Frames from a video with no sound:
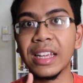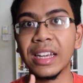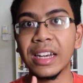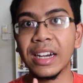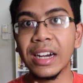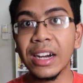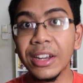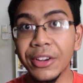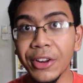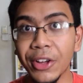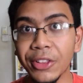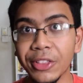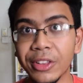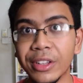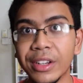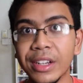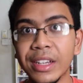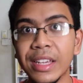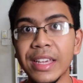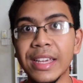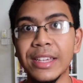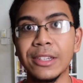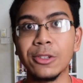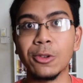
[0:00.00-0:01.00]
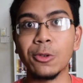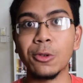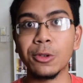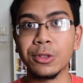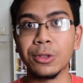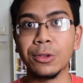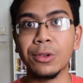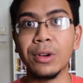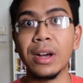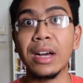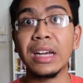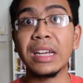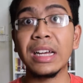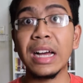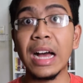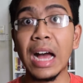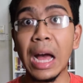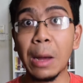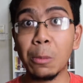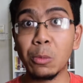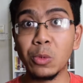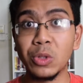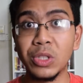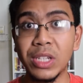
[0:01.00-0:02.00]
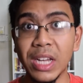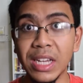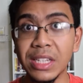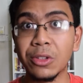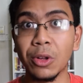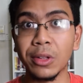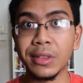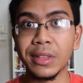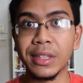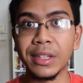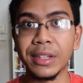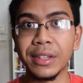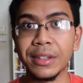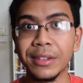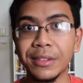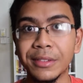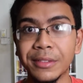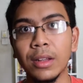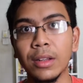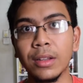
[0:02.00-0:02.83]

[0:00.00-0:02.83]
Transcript: her daughter is also Abuja's daughter.